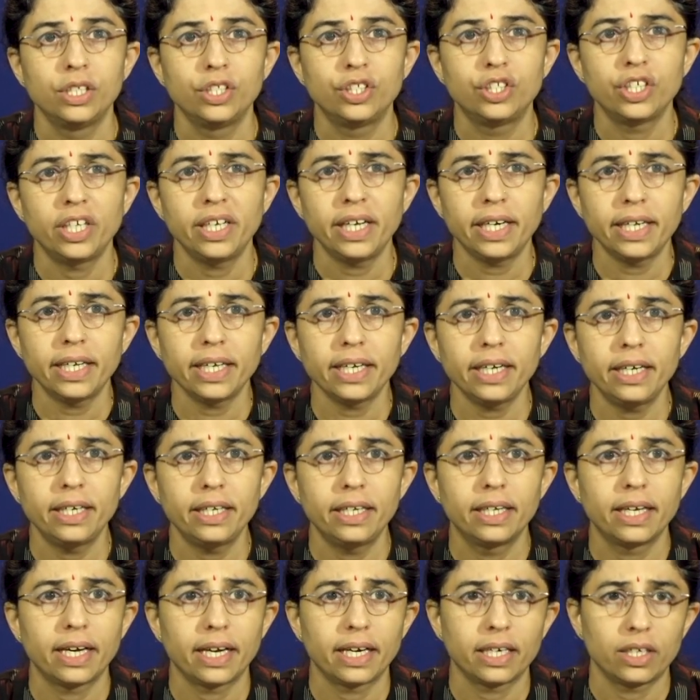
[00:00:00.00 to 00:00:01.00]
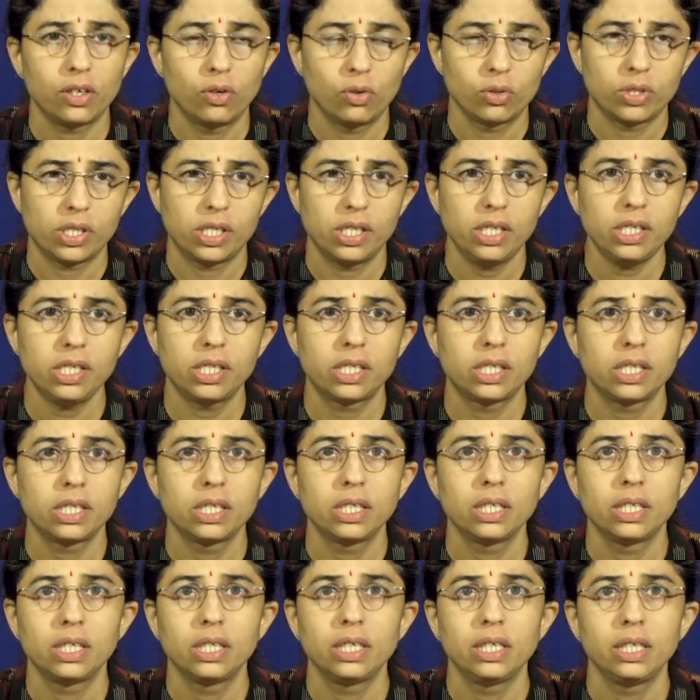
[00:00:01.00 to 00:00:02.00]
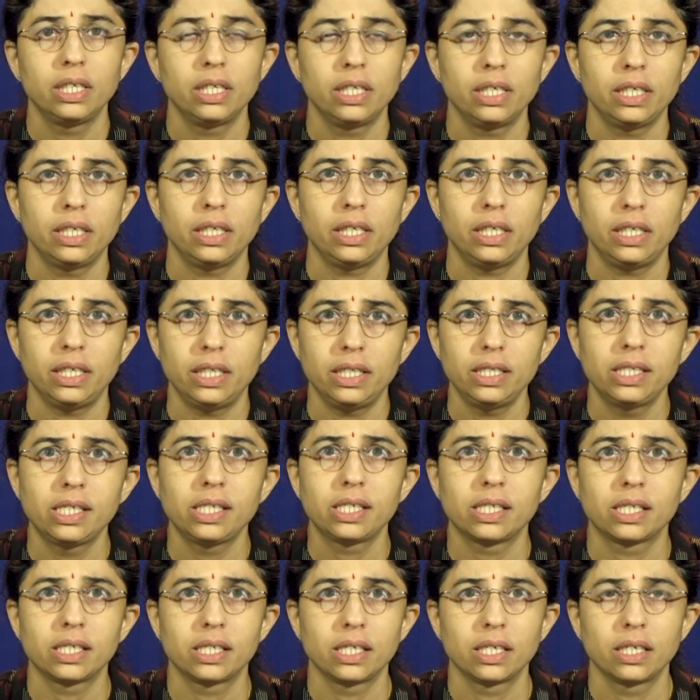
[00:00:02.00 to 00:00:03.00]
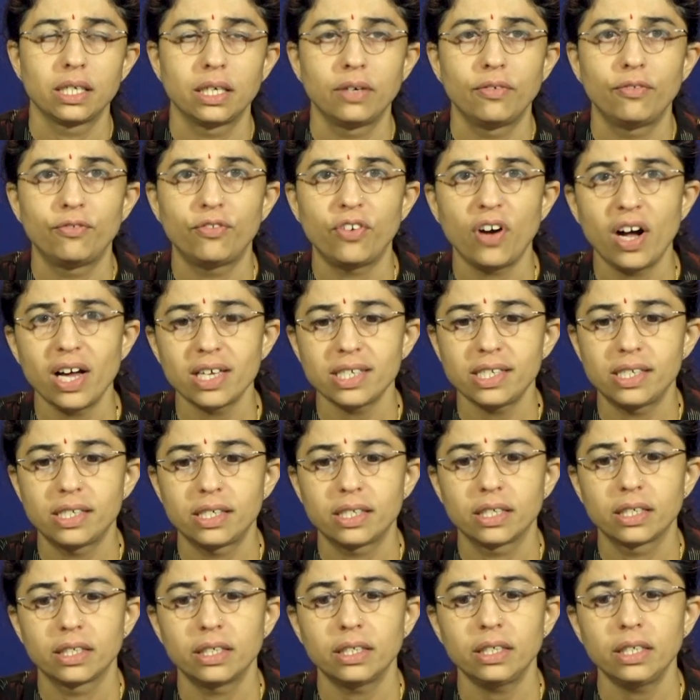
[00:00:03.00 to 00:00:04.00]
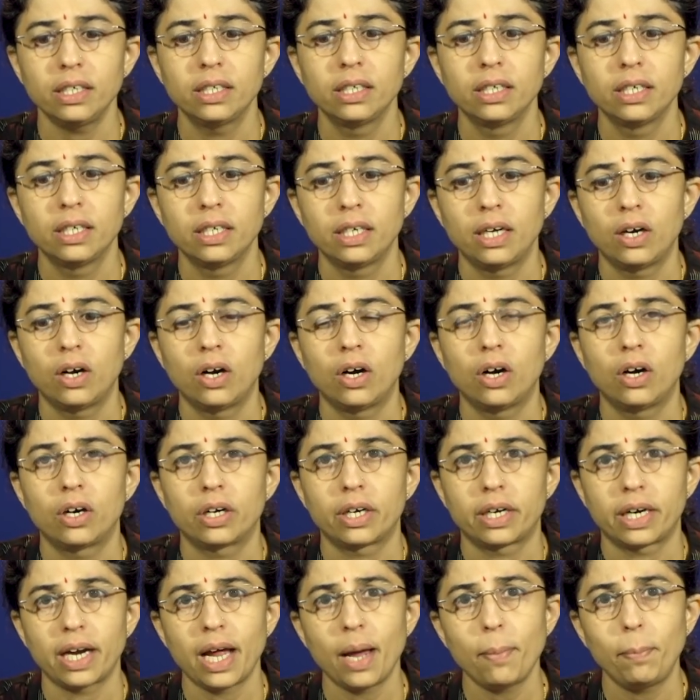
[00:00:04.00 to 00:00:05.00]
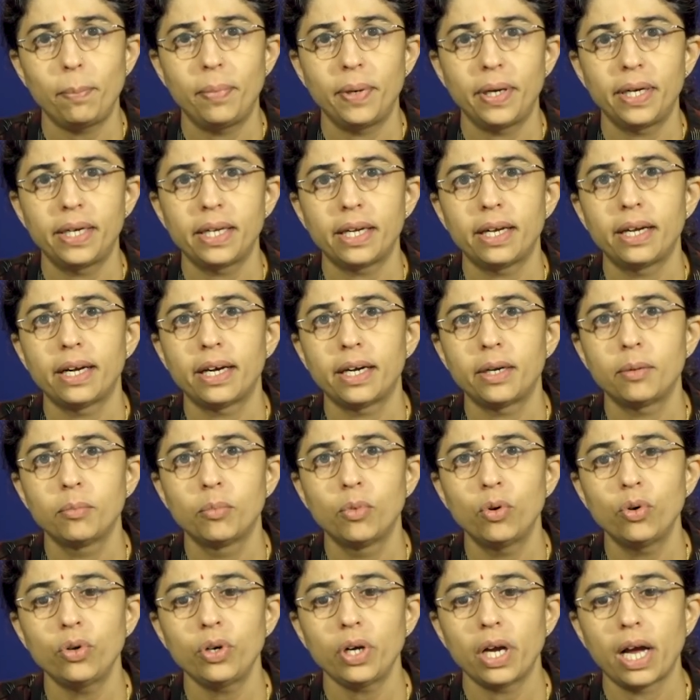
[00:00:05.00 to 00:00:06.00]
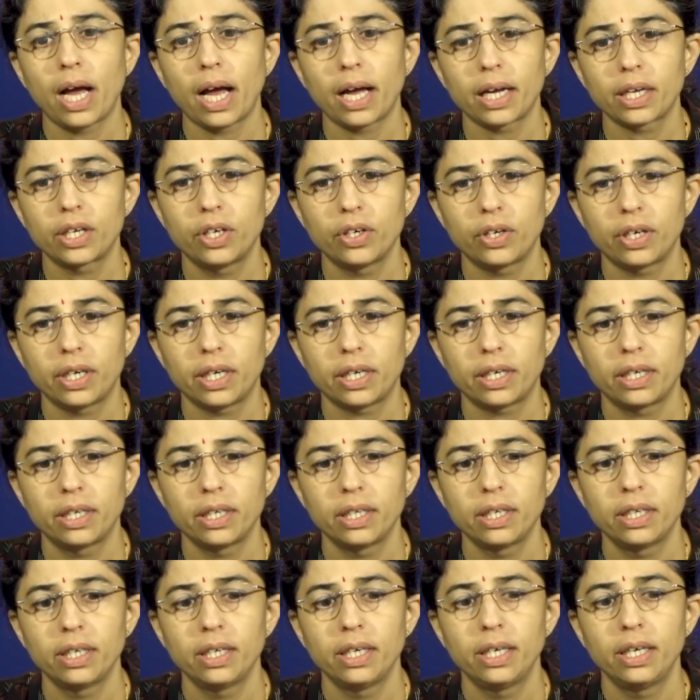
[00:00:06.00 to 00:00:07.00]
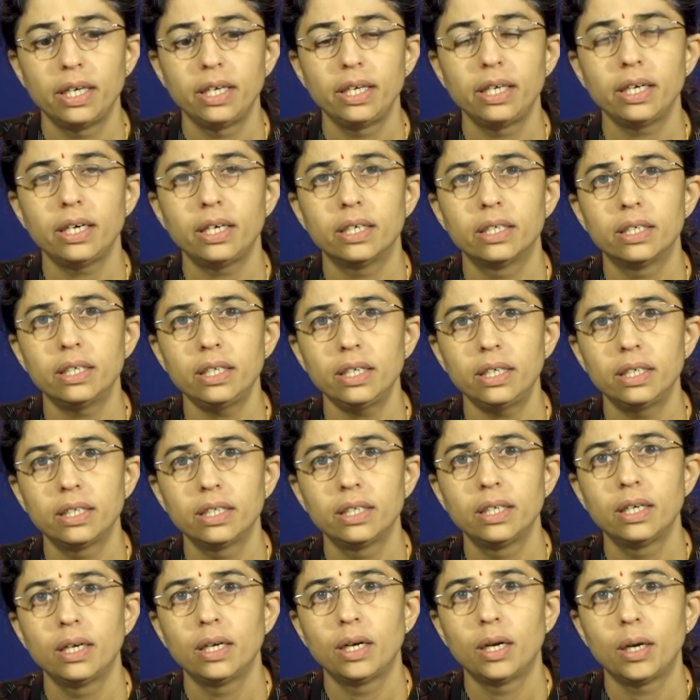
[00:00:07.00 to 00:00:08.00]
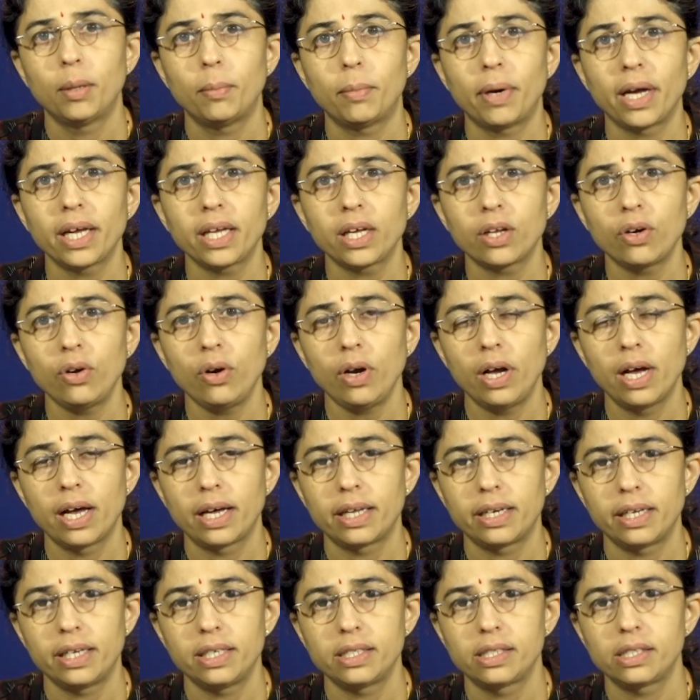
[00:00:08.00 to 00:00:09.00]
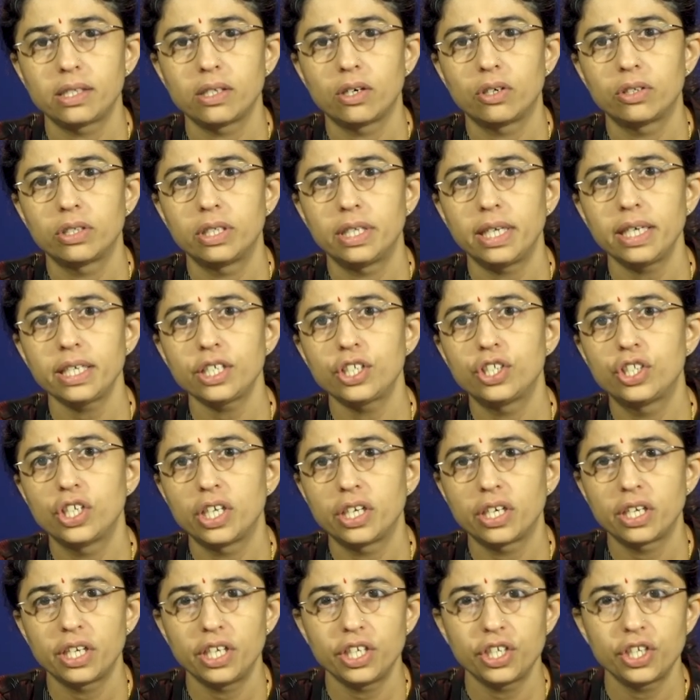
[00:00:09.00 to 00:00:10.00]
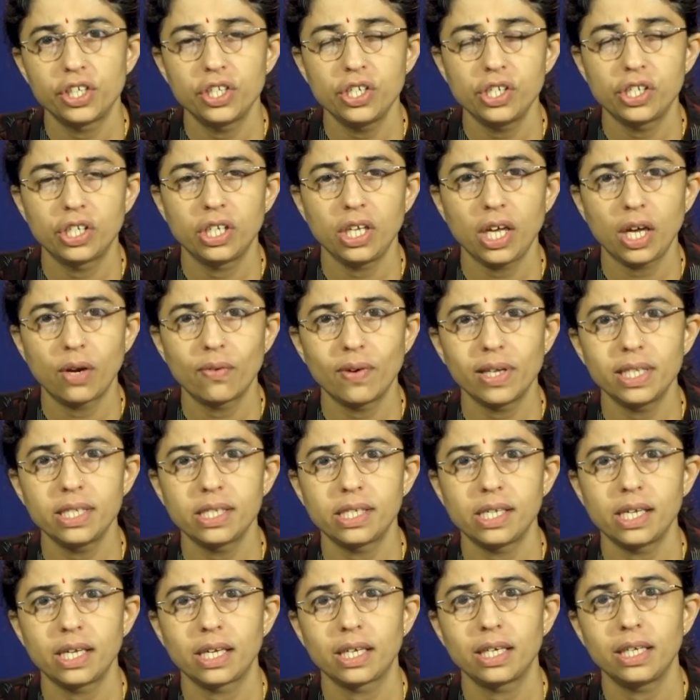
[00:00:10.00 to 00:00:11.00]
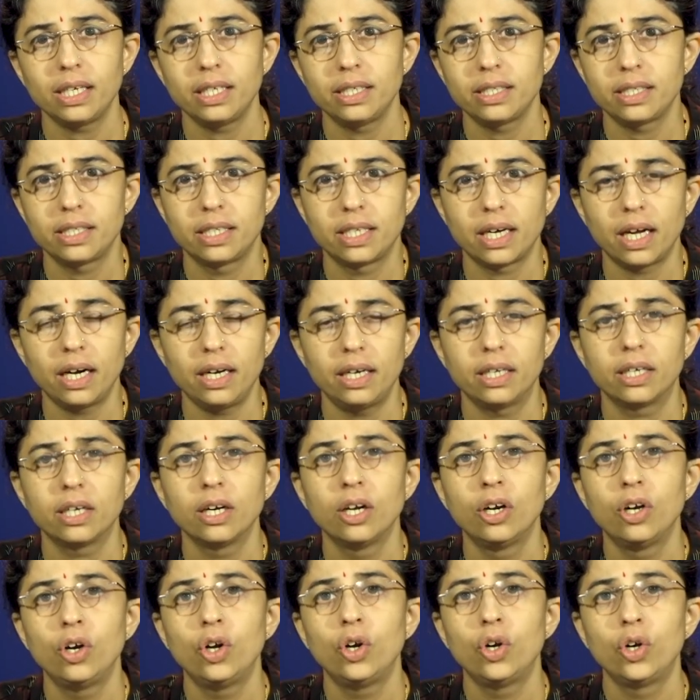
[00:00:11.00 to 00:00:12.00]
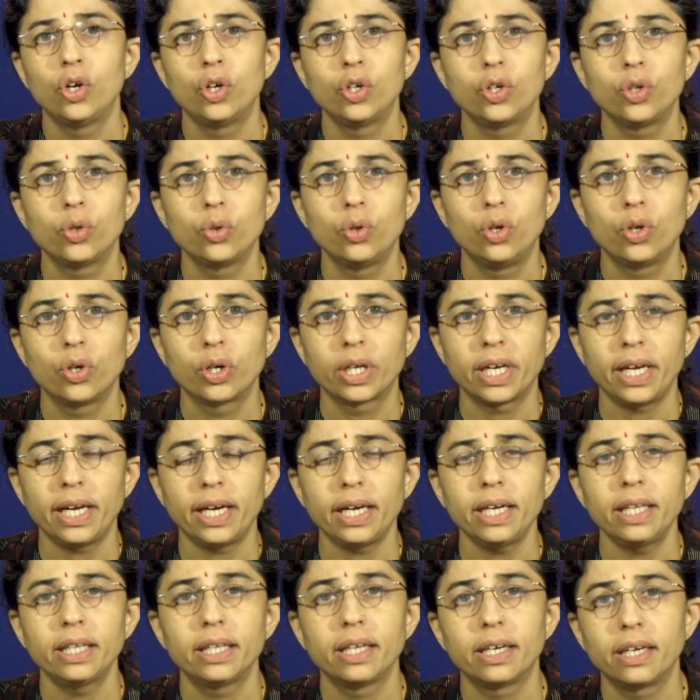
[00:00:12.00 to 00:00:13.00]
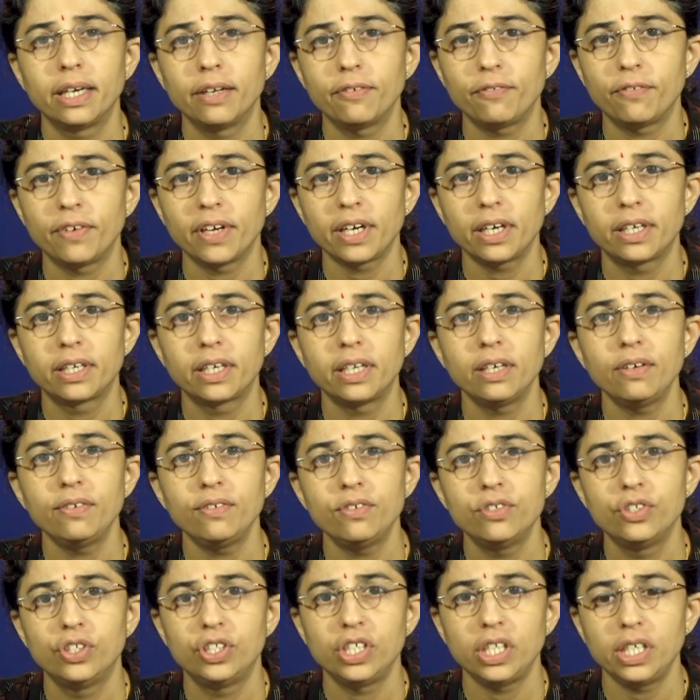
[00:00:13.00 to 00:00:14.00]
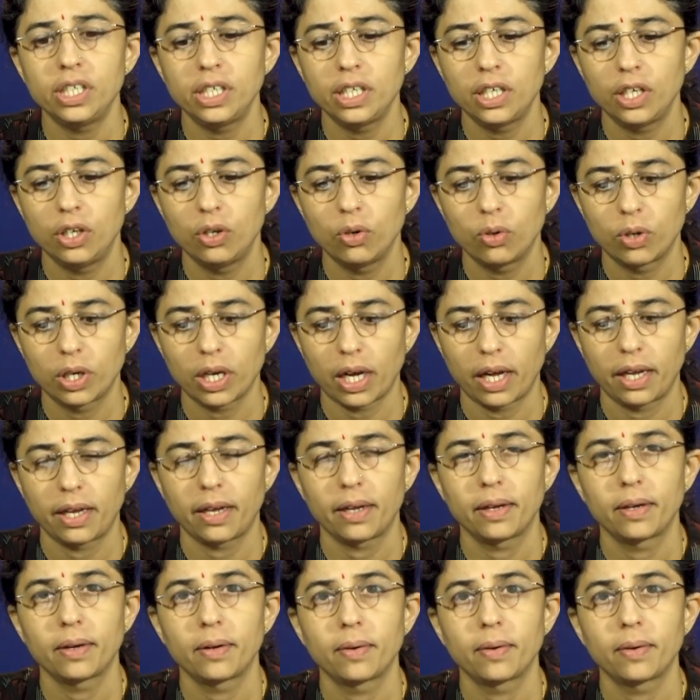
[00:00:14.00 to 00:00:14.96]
Genetic diagnosis is faster or rapid and more accurate. Here Microarrays or next generation sequencing is done to locate the defective gene loci.